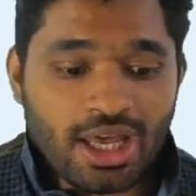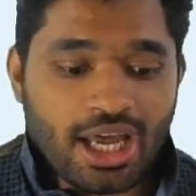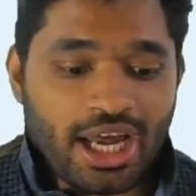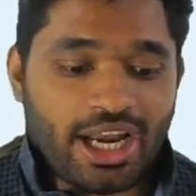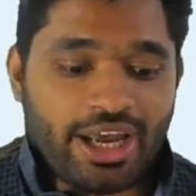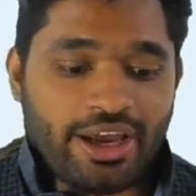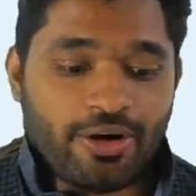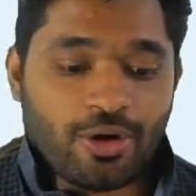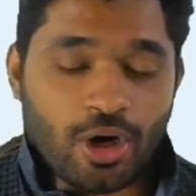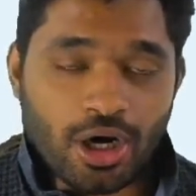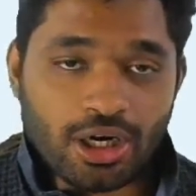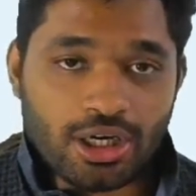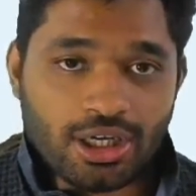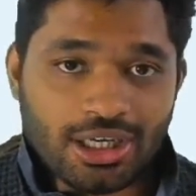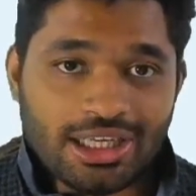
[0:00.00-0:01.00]
and I have
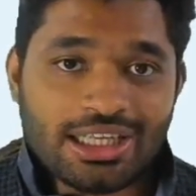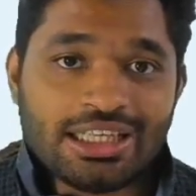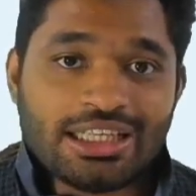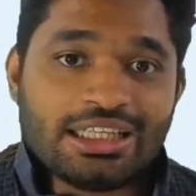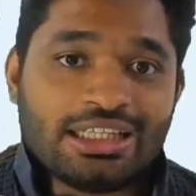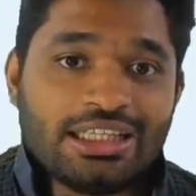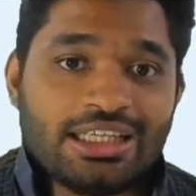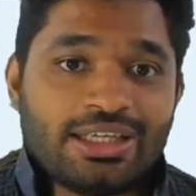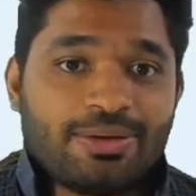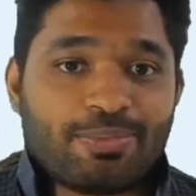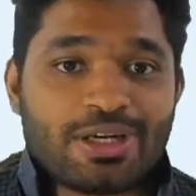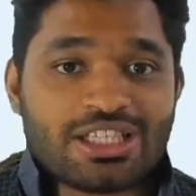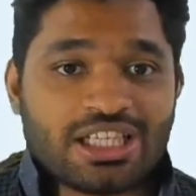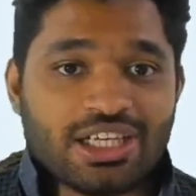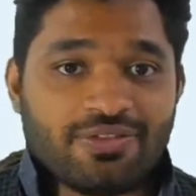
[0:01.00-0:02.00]
got the
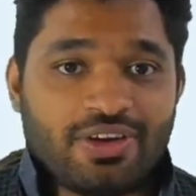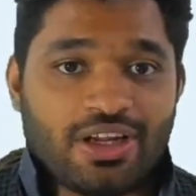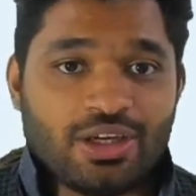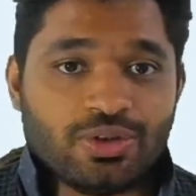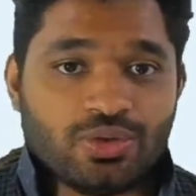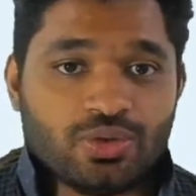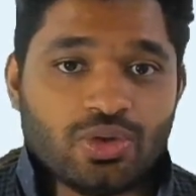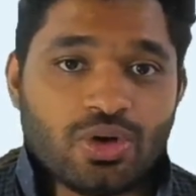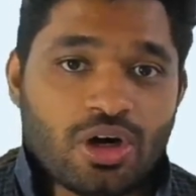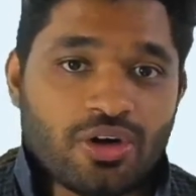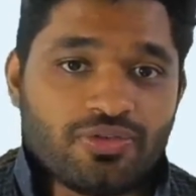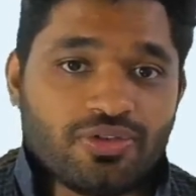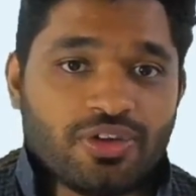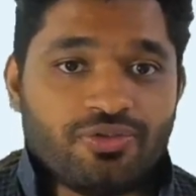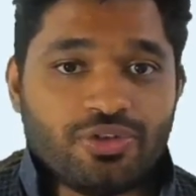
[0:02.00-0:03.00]
present value of
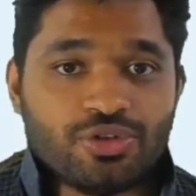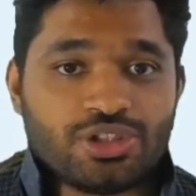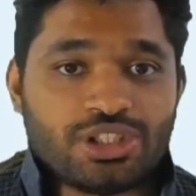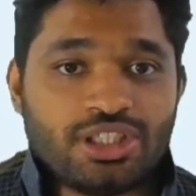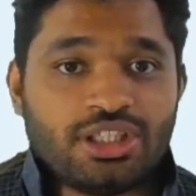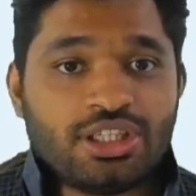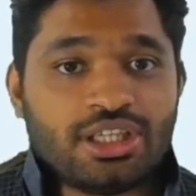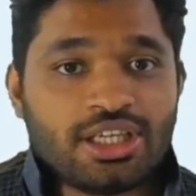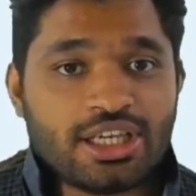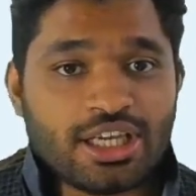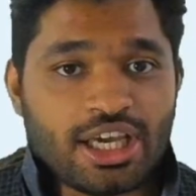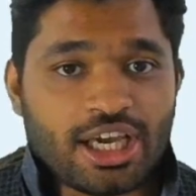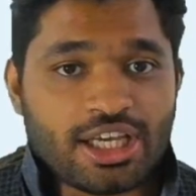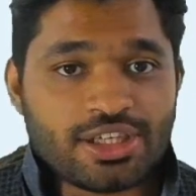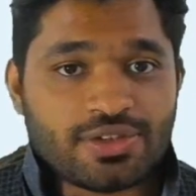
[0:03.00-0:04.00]
the future
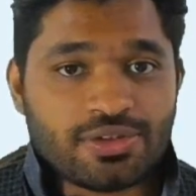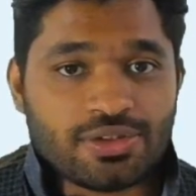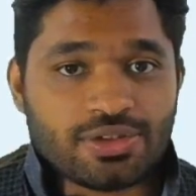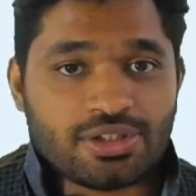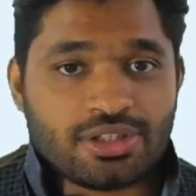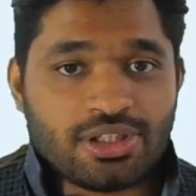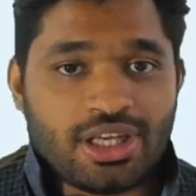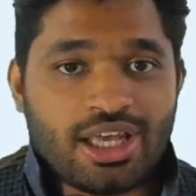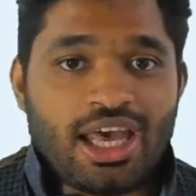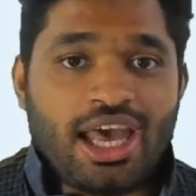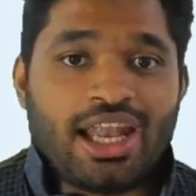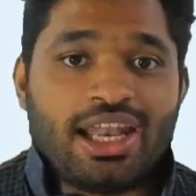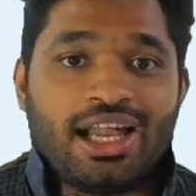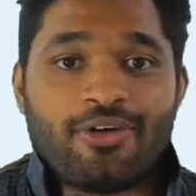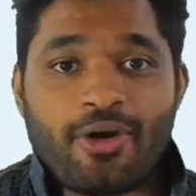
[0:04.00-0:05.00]
cash flows, and
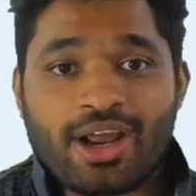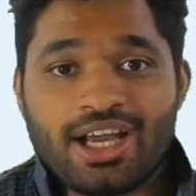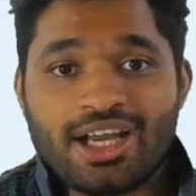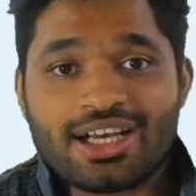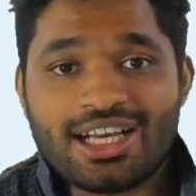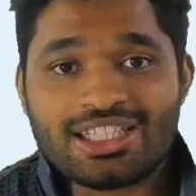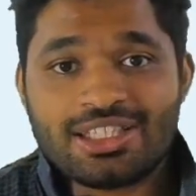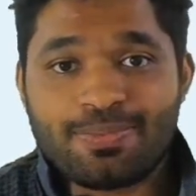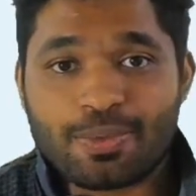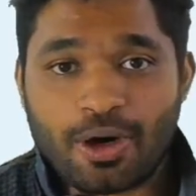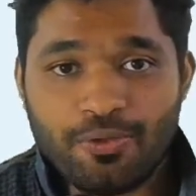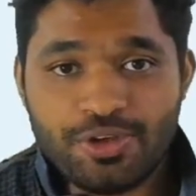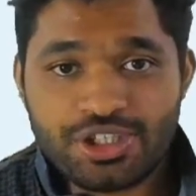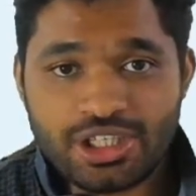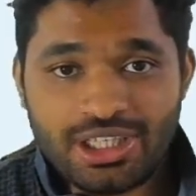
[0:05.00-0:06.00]
I'll recognize the
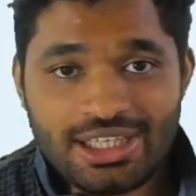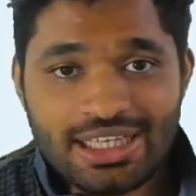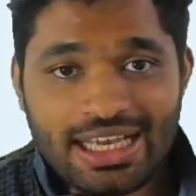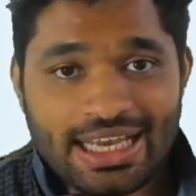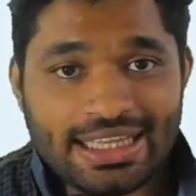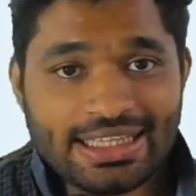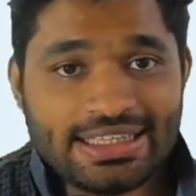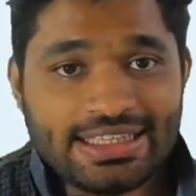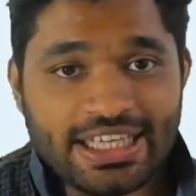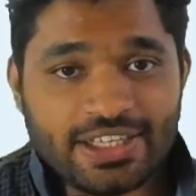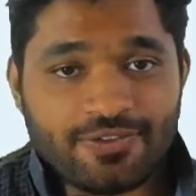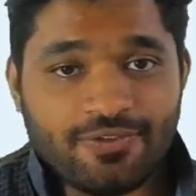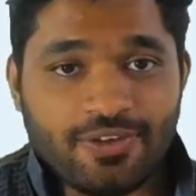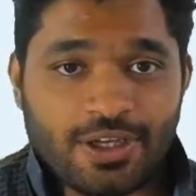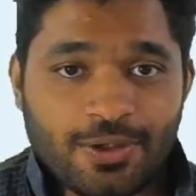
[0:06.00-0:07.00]
provision at that
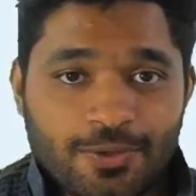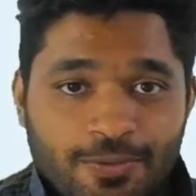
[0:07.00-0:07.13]
value.